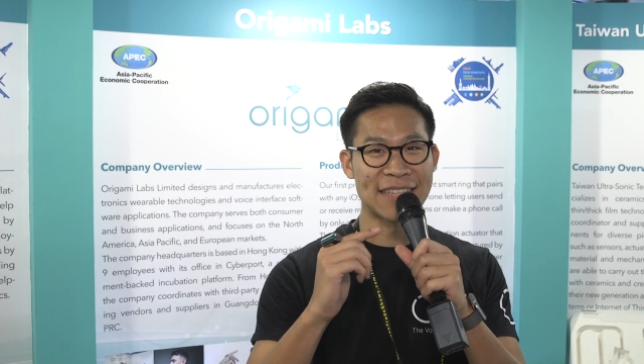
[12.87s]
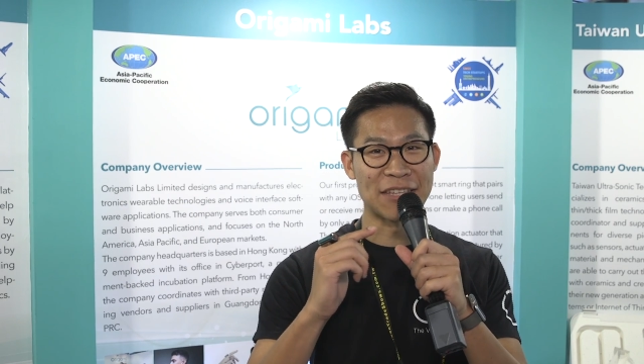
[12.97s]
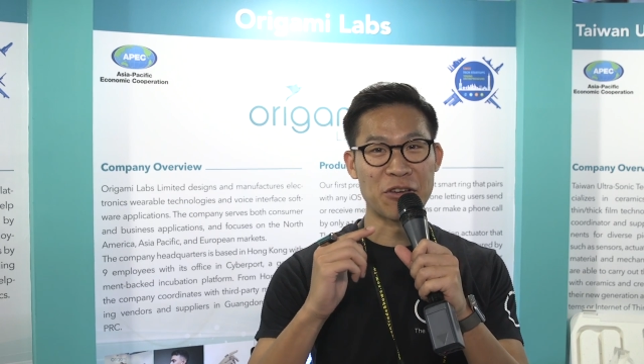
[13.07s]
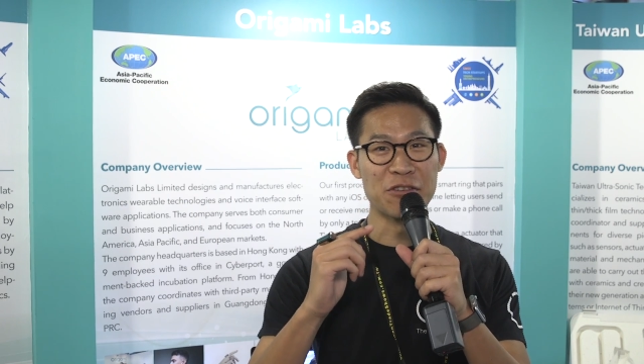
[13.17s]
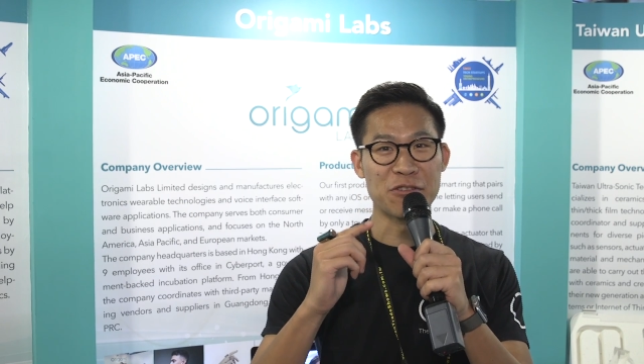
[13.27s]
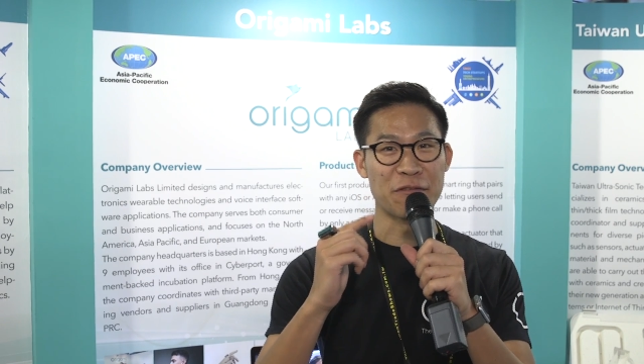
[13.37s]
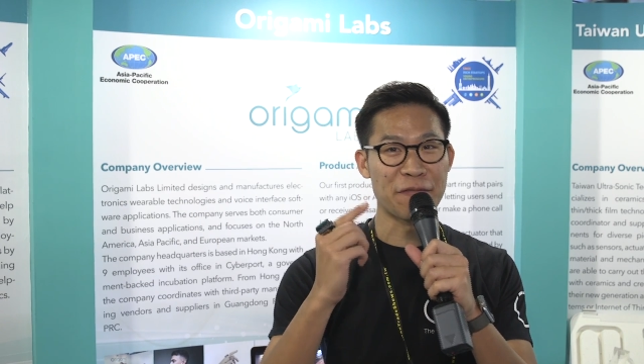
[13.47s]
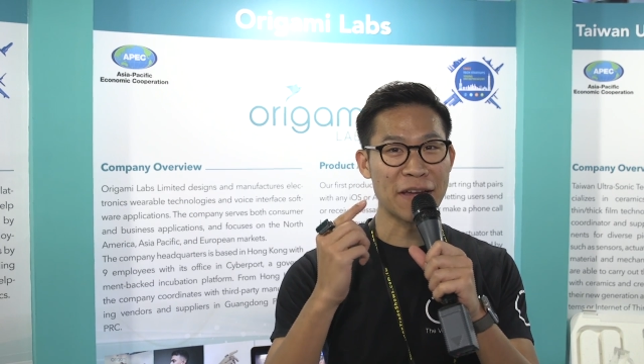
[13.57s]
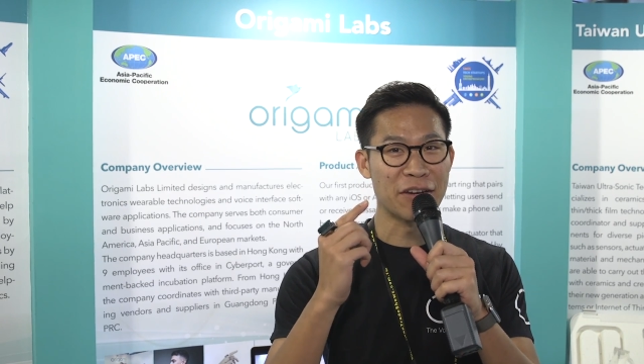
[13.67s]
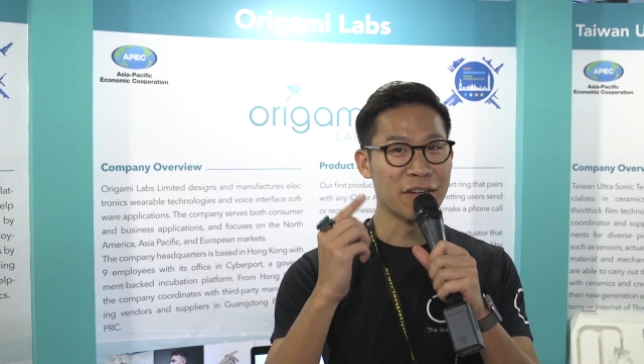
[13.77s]
that turns your
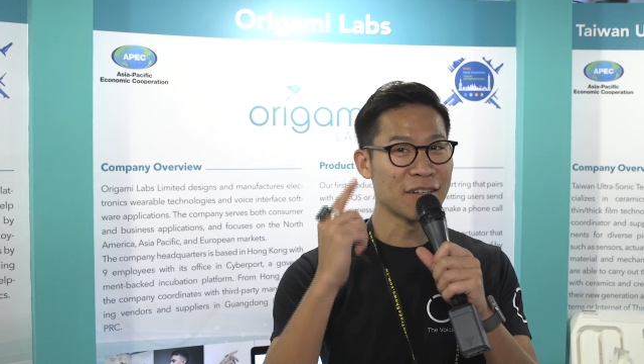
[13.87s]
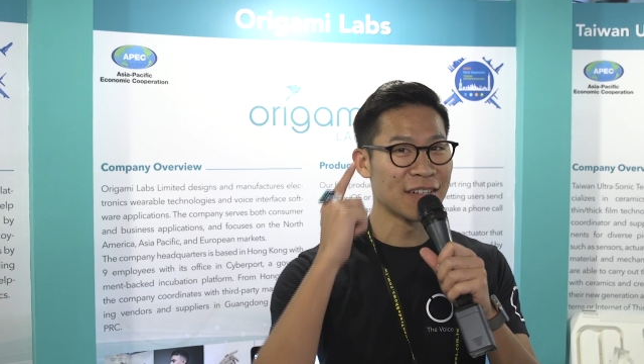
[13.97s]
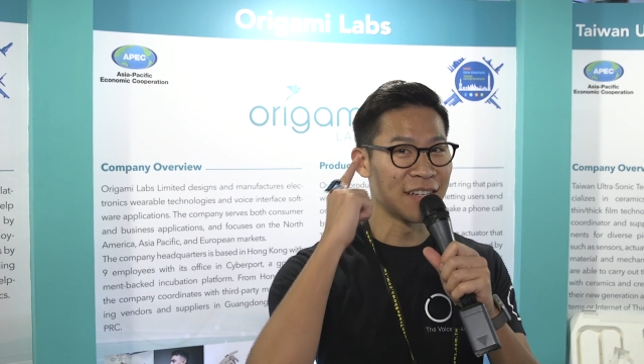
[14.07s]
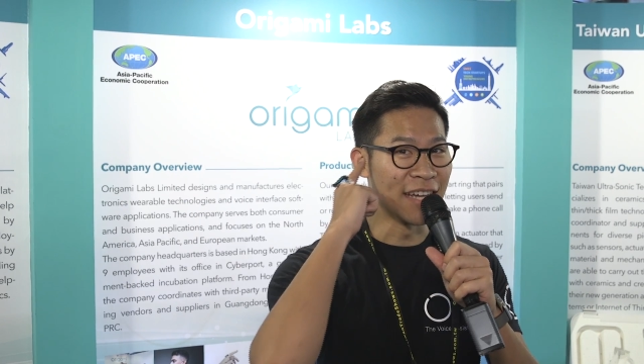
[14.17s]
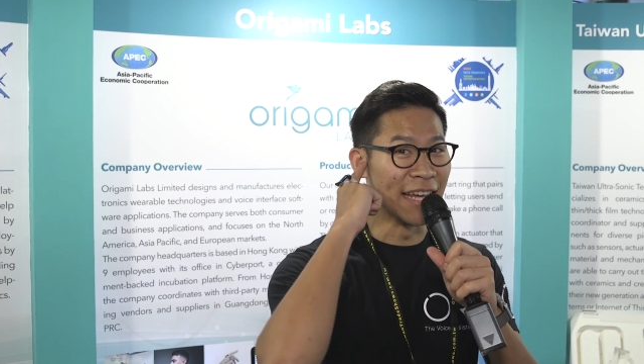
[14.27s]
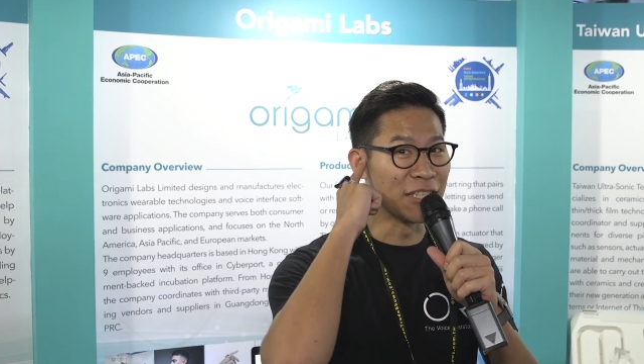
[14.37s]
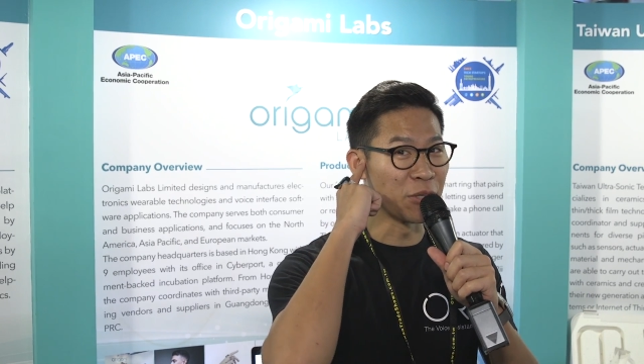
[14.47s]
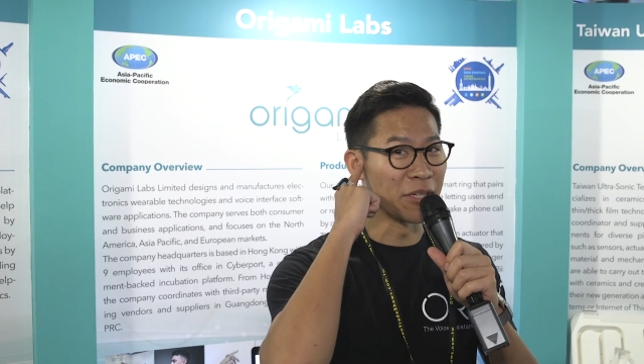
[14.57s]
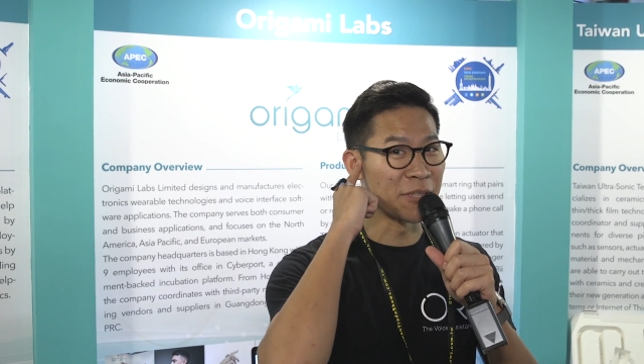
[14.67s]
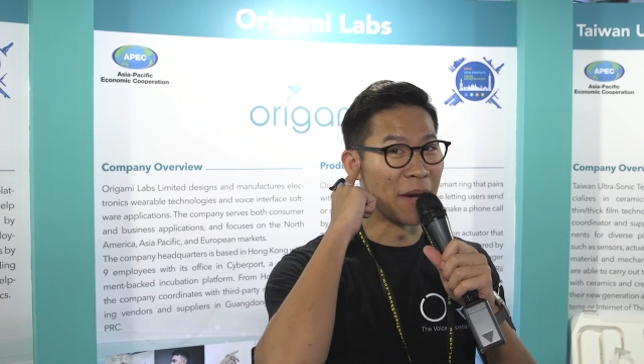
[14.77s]
finger
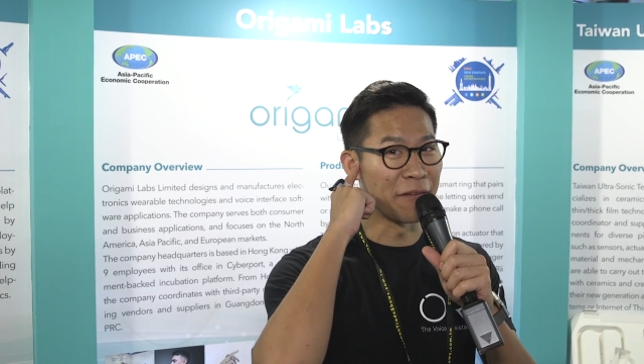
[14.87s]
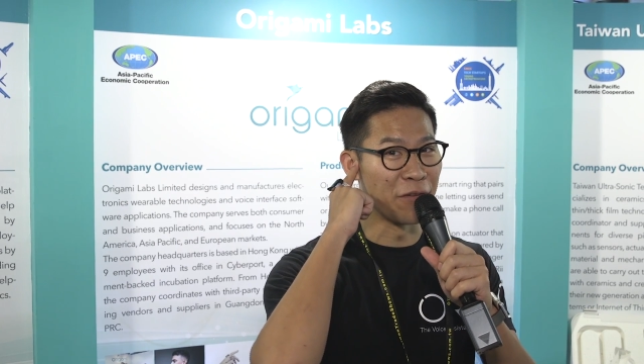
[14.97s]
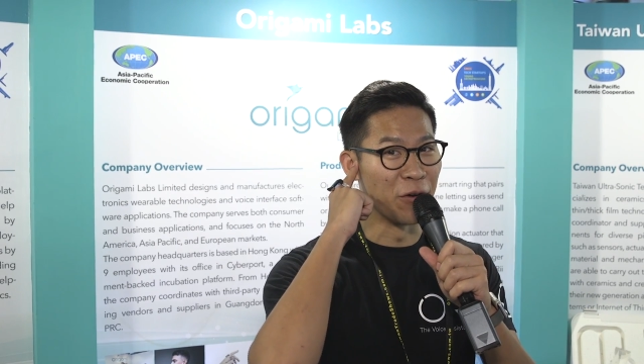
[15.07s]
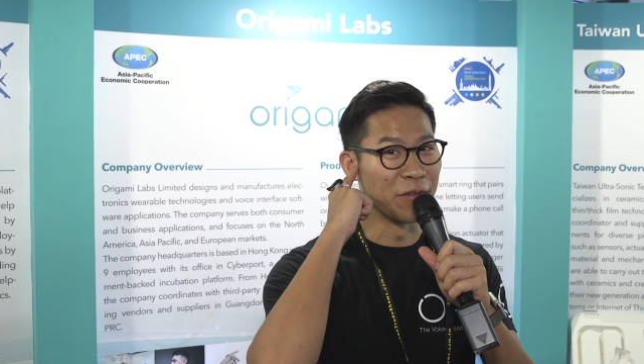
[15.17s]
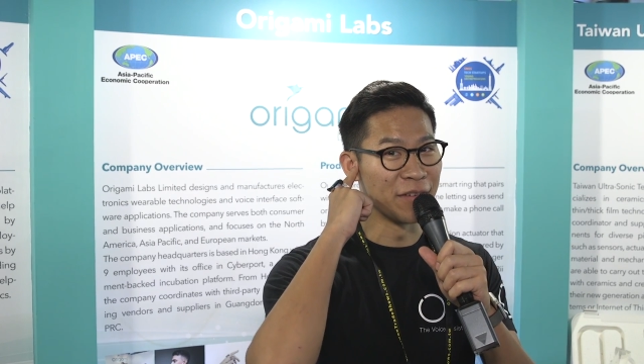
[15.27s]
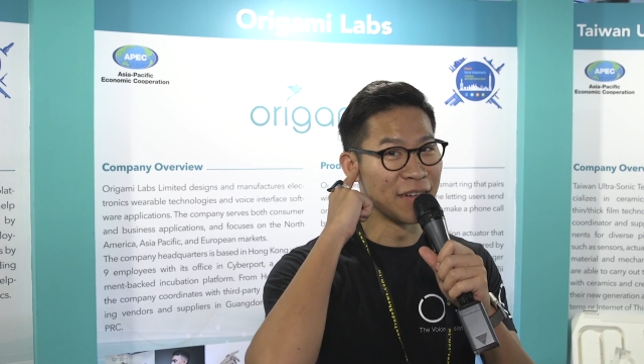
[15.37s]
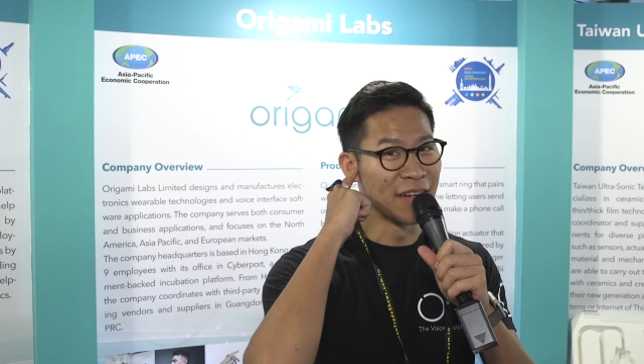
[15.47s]
into a smartphone.